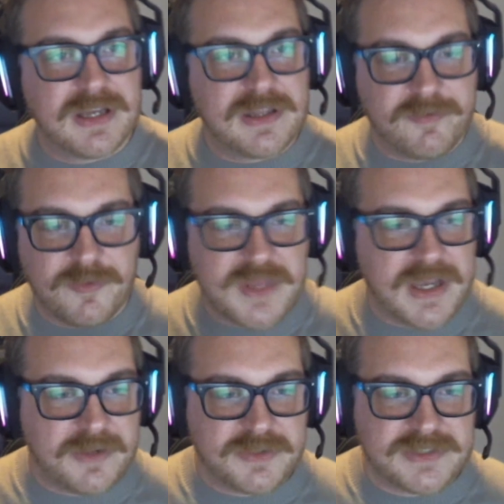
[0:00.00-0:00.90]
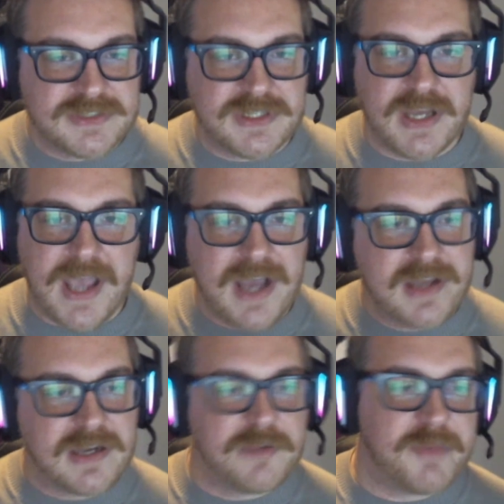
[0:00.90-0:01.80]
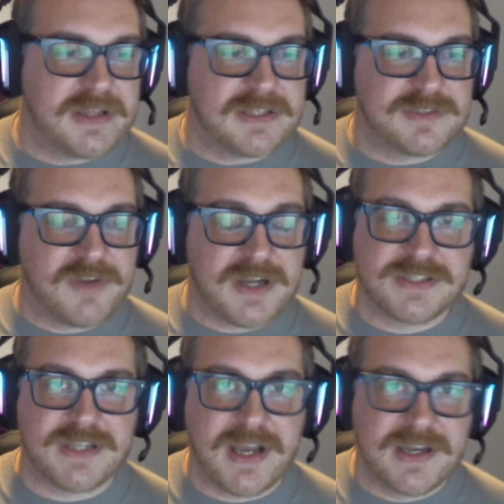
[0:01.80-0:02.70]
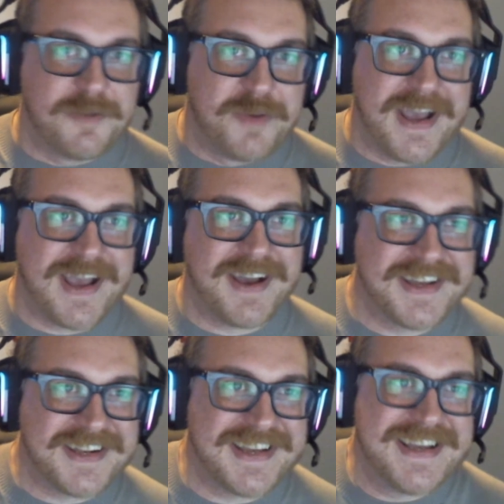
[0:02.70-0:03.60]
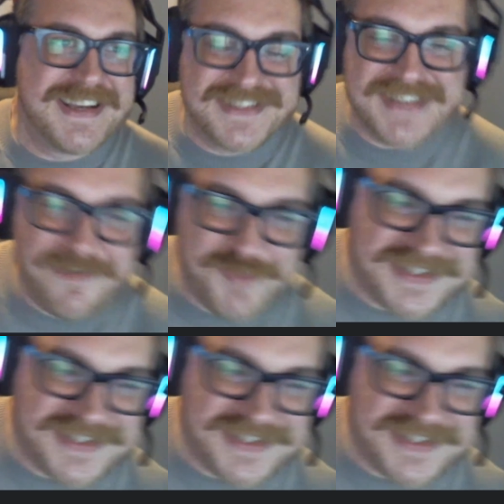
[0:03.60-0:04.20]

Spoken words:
And then from there, it was how can I make this faster? How can I how can I save